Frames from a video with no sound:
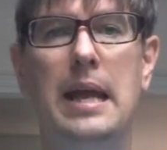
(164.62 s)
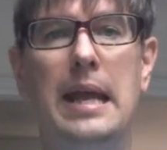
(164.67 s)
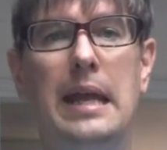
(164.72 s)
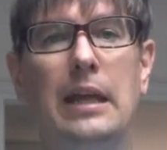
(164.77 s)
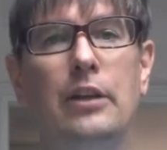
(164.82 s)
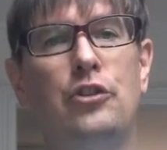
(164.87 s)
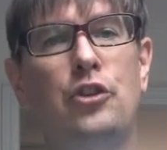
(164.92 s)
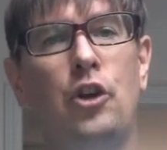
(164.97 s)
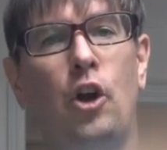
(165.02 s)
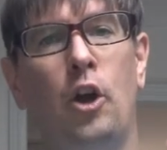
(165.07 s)

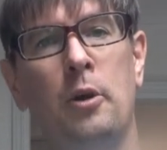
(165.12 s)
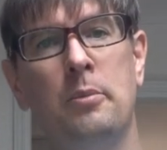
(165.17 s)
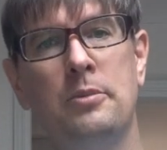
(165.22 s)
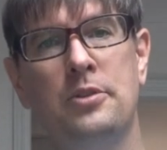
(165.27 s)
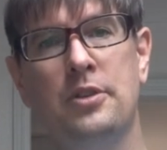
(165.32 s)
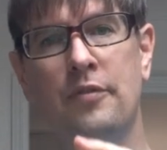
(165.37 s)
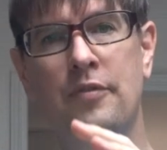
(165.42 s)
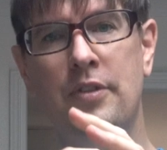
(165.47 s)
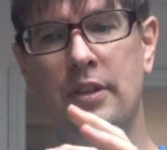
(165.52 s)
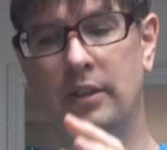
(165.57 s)
in
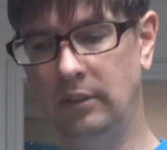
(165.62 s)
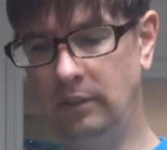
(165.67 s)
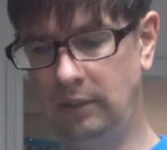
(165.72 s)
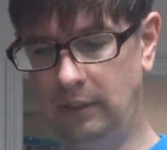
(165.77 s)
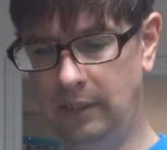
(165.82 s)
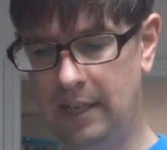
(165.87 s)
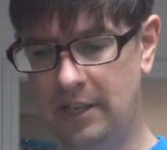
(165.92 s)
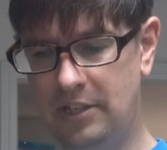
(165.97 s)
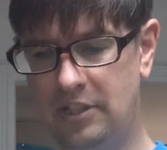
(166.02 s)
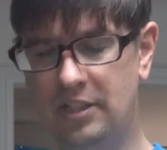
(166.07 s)
terms of the
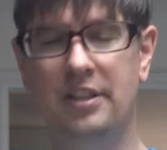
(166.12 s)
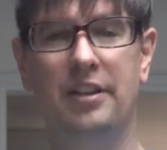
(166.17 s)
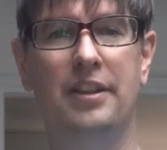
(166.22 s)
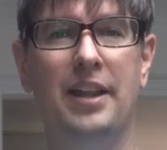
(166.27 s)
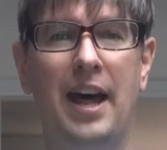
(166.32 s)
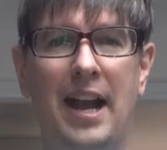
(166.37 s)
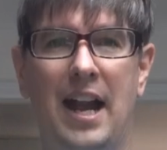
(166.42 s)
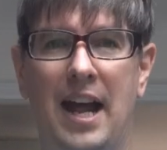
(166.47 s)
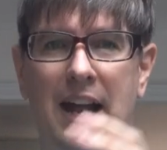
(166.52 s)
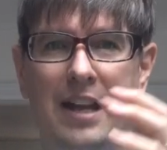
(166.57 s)
list
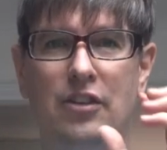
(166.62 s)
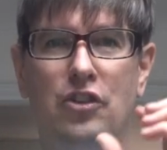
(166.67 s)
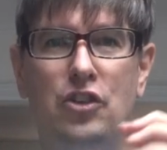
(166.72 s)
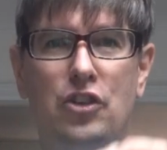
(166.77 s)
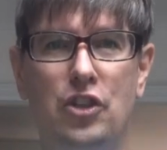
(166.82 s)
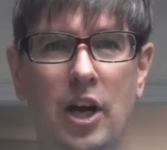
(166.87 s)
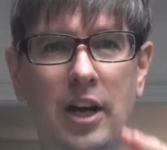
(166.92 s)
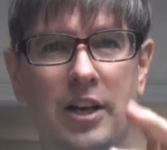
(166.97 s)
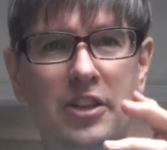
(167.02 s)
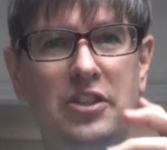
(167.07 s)
that I
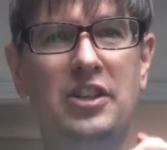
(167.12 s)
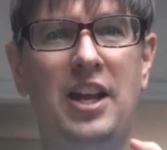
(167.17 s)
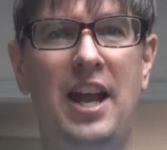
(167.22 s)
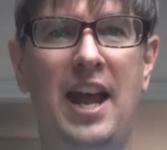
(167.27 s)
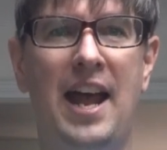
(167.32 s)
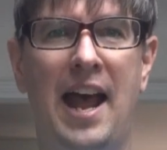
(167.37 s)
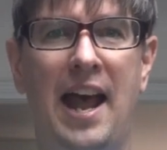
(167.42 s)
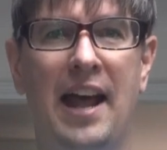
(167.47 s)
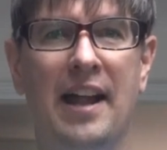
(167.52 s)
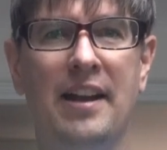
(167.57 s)
just
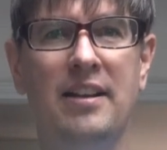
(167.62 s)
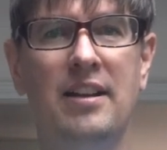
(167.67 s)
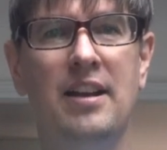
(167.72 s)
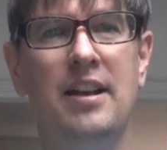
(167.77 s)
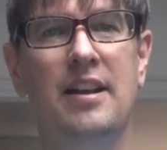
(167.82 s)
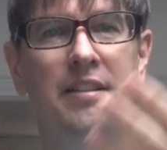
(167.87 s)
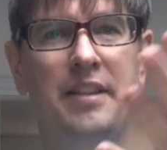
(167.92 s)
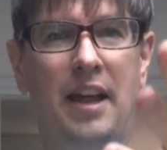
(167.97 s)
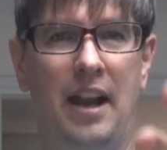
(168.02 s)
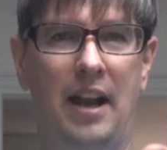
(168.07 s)
had,
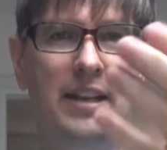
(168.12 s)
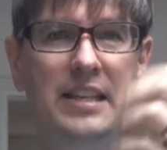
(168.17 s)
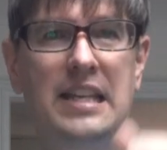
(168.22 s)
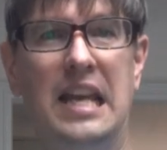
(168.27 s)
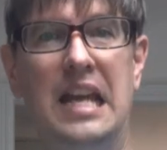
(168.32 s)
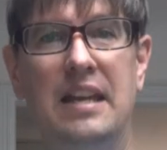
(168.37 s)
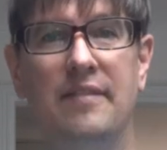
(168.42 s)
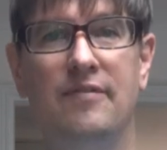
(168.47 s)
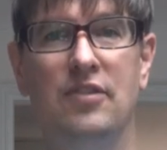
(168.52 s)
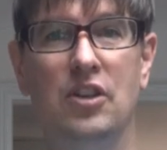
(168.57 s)
that I
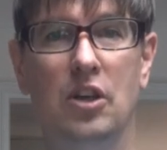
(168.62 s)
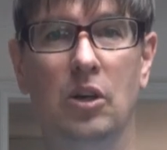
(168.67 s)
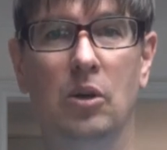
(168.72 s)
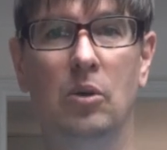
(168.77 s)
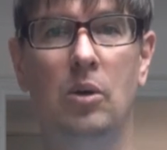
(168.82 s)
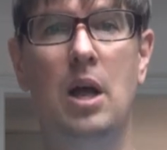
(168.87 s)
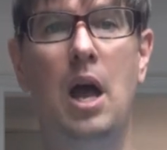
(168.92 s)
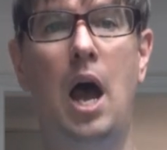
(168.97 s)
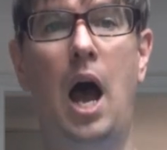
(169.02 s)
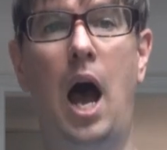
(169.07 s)
gave
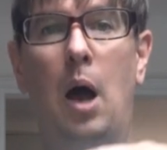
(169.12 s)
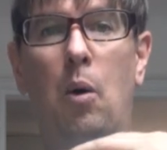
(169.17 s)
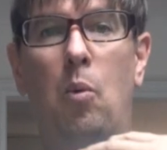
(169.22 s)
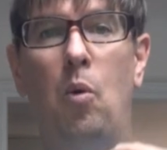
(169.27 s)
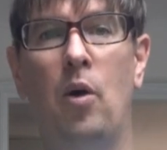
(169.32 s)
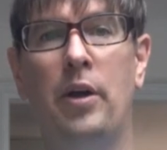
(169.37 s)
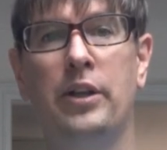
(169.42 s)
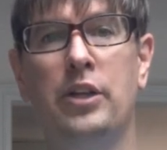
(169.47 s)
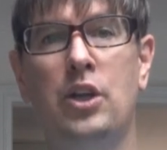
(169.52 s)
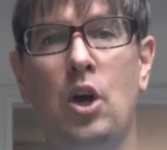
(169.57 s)
you, I
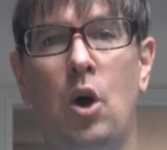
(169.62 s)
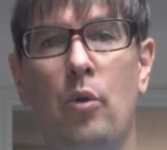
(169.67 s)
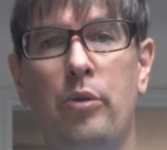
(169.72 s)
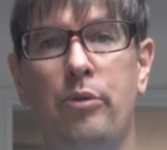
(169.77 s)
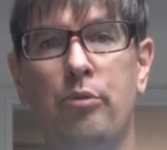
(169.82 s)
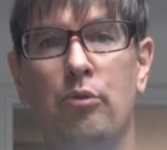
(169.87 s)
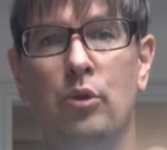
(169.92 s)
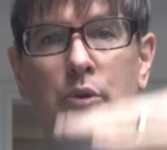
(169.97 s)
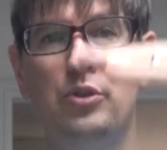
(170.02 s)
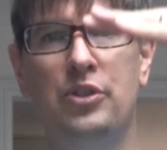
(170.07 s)
want to go
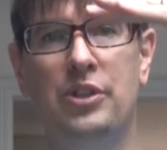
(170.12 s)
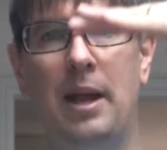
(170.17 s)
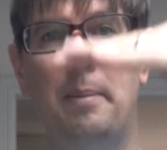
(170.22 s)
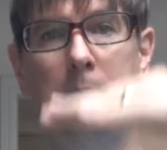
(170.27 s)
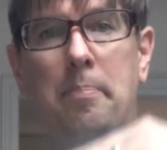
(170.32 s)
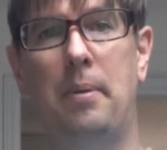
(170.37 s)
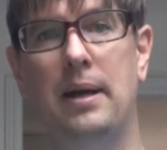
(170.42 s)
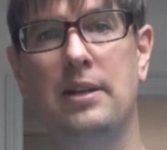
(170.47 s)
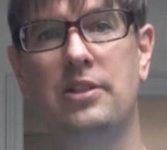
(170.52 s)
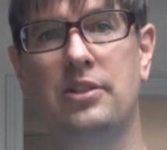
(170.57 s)
through
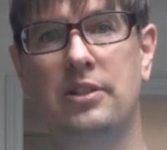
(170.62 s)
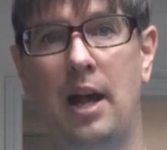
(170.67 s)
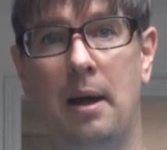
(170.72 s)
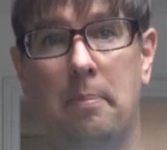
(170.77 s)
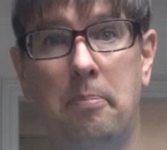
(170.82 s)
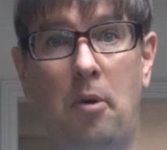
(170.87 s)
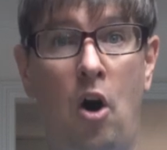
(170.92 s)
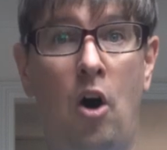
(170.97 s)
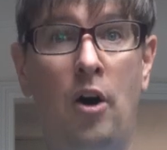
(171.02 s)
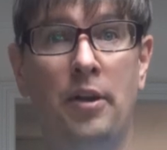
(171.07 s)
step by
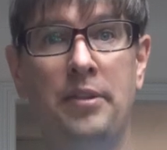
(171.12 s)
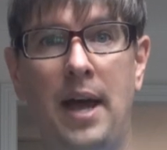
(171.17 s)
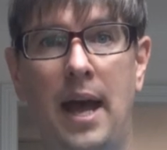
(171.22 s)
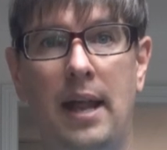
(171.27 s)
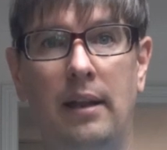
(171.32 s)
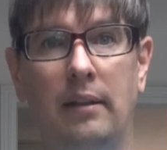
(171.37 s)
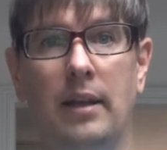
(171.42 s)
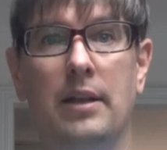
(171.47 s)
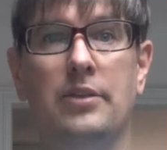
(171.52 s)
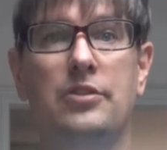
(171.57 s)
step on
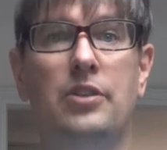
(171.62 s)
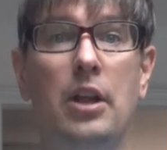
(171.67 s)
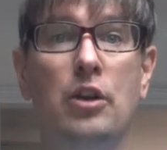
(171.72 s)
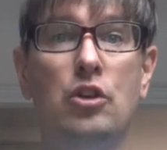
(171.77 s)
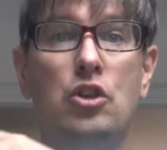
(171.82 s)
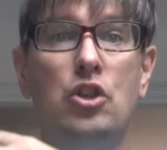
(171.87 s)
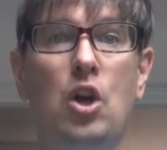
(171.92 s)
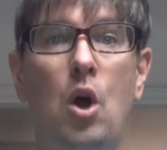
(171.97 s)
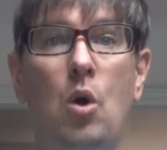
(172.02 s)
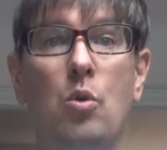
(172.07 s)
that list and
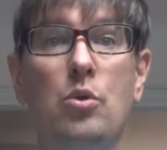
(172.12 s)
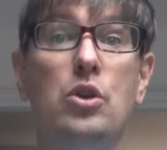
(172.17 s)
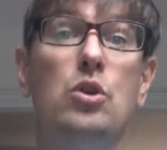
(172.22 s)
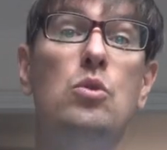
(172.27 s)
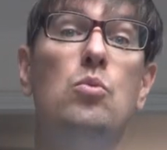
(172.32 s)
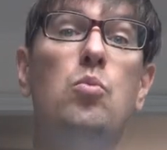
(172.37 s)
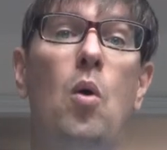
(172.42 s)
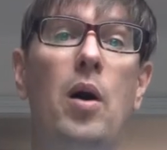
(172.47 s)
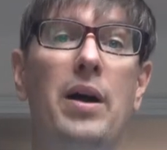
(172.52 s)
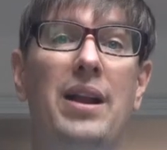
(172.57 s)
show you
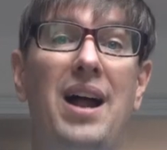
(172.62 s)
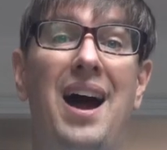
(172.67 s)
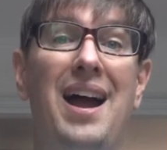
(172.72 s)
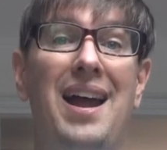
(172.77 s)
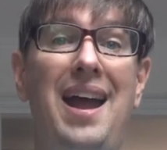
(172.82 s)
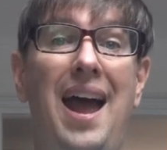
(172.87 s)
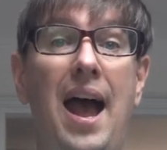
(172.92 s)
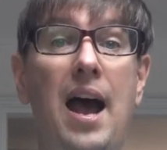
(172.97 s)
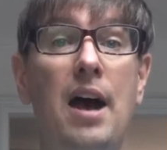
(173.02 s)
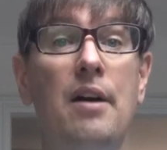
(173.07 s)
what I
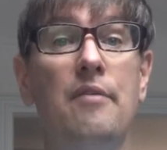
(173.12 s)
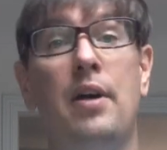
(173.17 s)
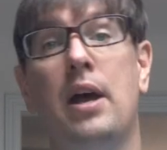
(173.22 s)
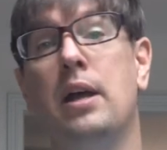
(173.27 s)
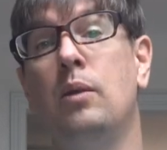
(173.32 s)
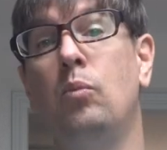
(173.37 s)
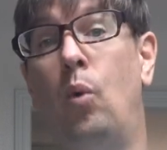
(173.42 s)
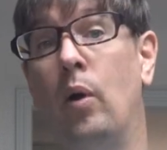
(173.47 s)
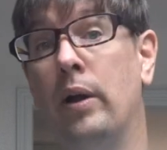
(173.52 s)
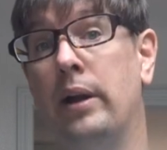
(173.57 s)
have
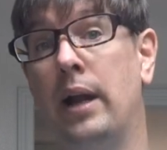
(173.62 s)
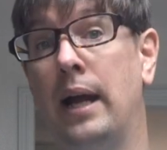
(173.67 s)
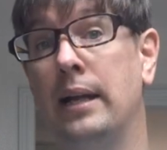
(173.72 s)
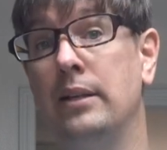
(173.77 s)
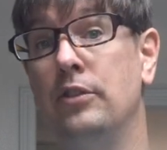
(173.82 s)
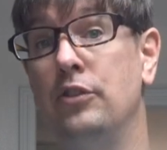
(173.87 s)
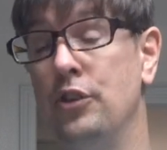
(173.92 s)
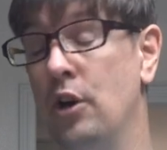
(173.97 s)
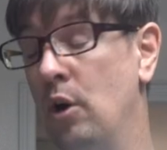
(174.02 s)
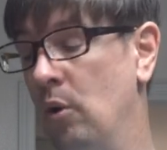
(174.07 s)
and what I
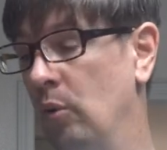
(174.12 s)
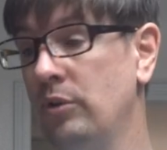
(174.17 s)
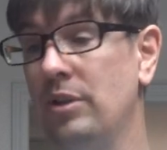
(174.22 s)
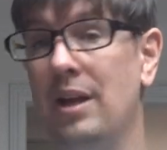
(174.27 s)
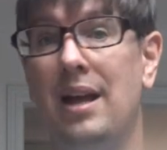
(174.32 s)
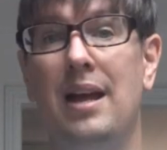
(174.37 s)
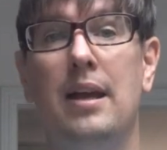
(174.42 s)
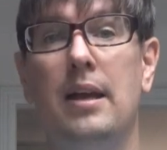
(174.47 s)
don't.